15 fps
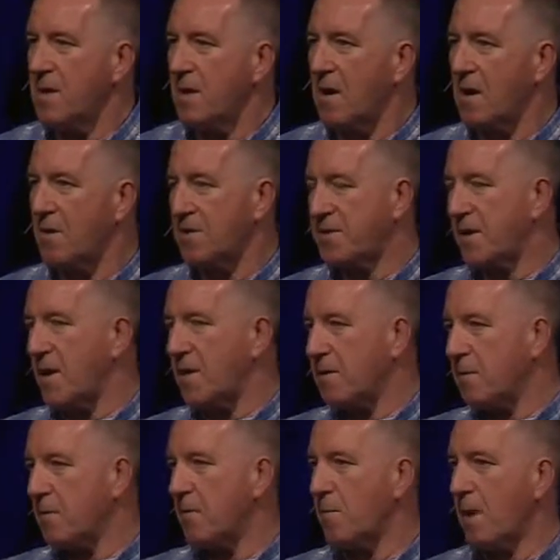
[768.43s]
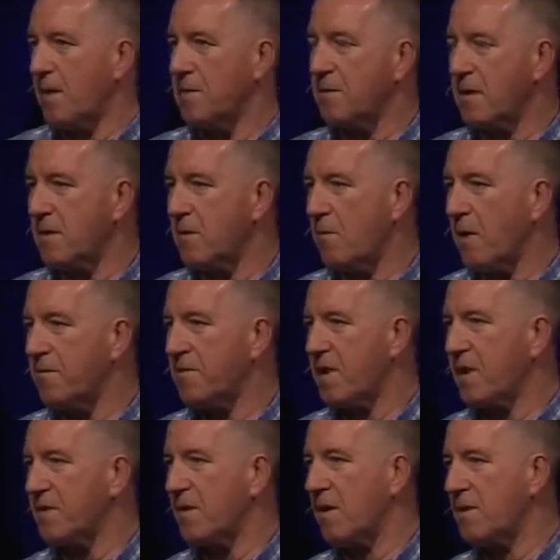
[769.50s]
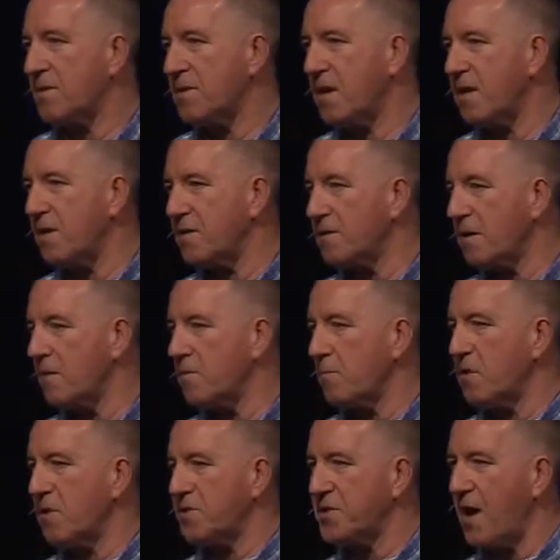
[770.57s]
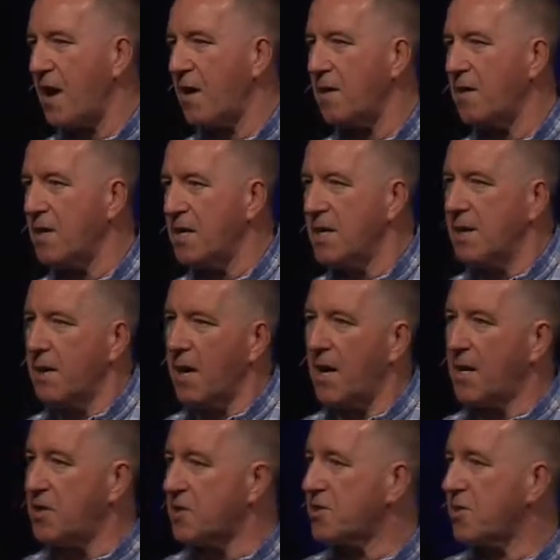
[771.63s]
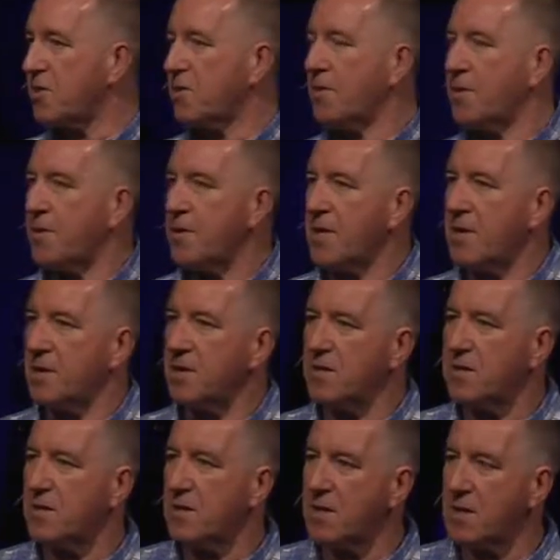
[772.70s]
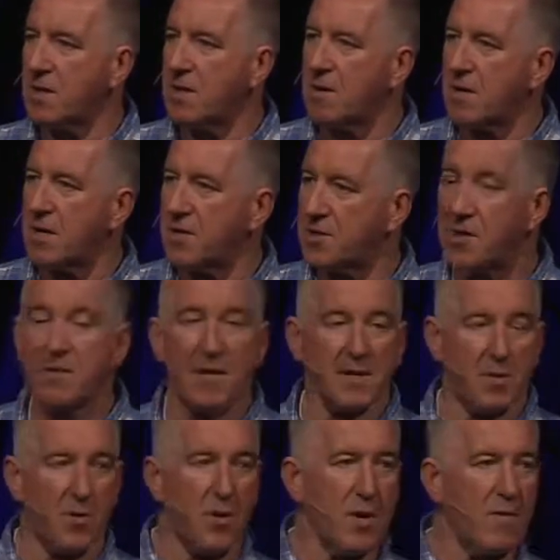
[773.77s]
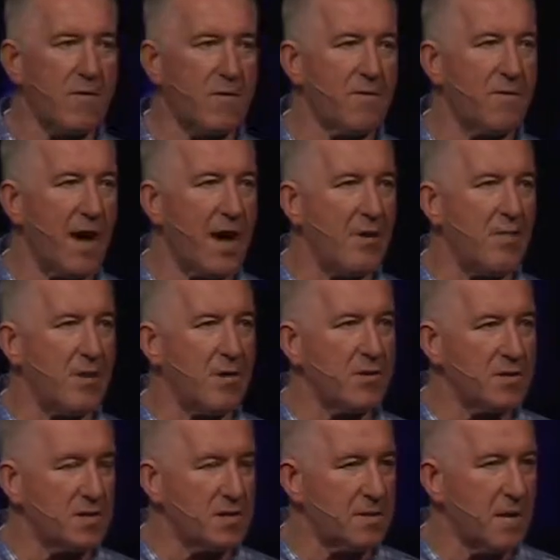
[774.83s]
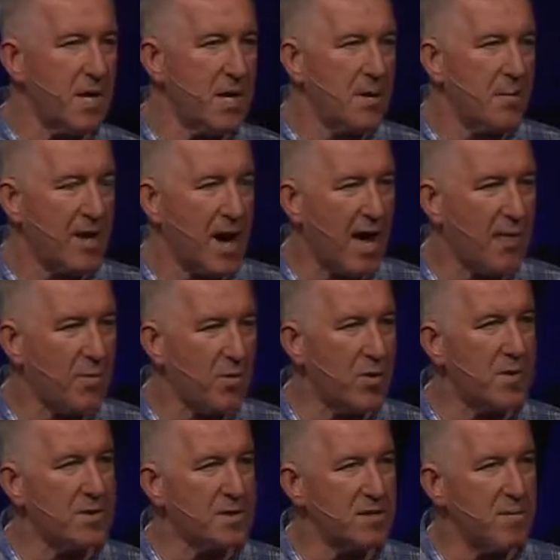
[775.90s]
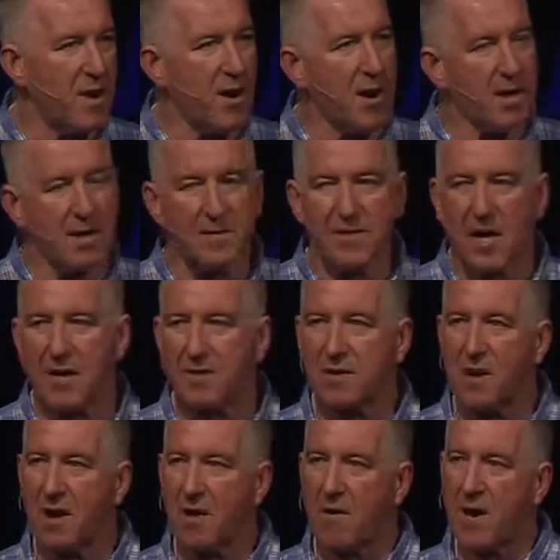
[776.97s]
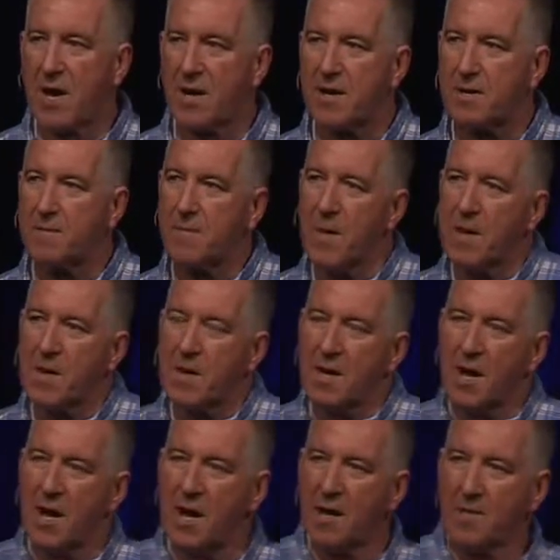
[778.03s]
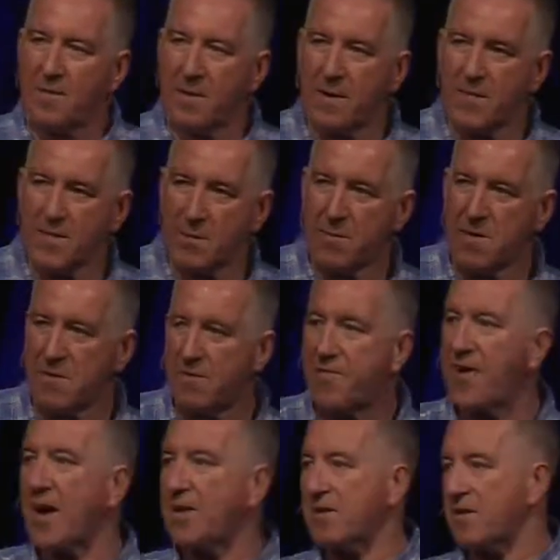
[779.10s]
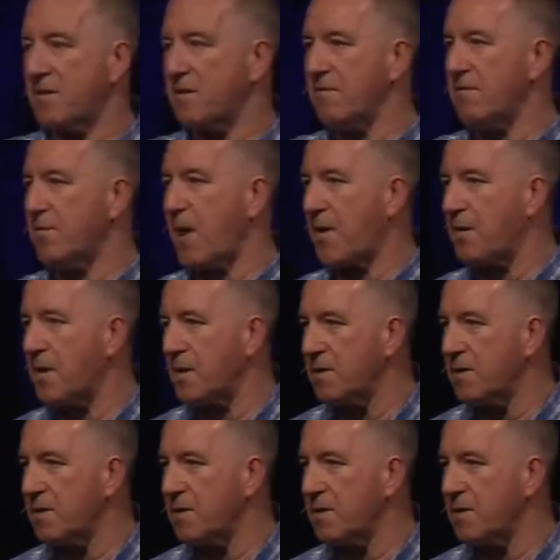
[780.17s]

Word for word: our son, my wife and I, our son, he's our middle child. He just turned 30 this year, and he served as a Marine for 5 years. He's been out of the Marines. He's married, lives out in Colorado. From some of the effects of probably